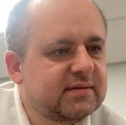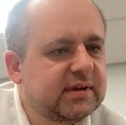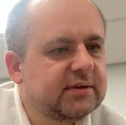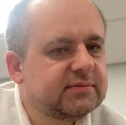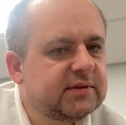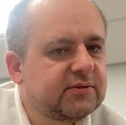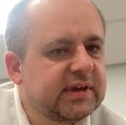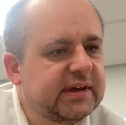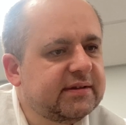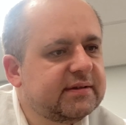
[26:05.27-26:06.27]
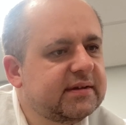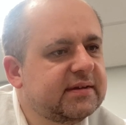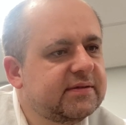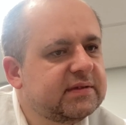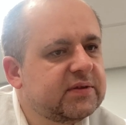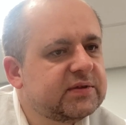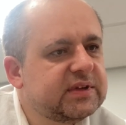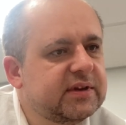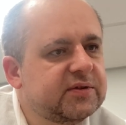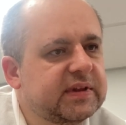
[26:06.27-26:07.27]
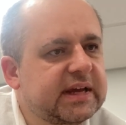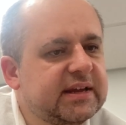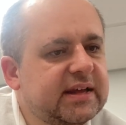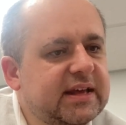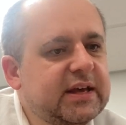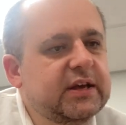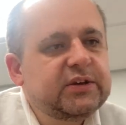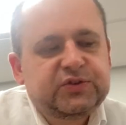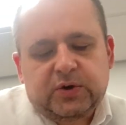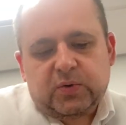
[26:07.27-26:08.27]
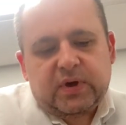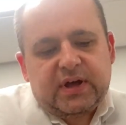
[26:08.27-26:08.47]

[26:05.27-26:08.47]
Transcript: Oh, okay. I was going to do that. So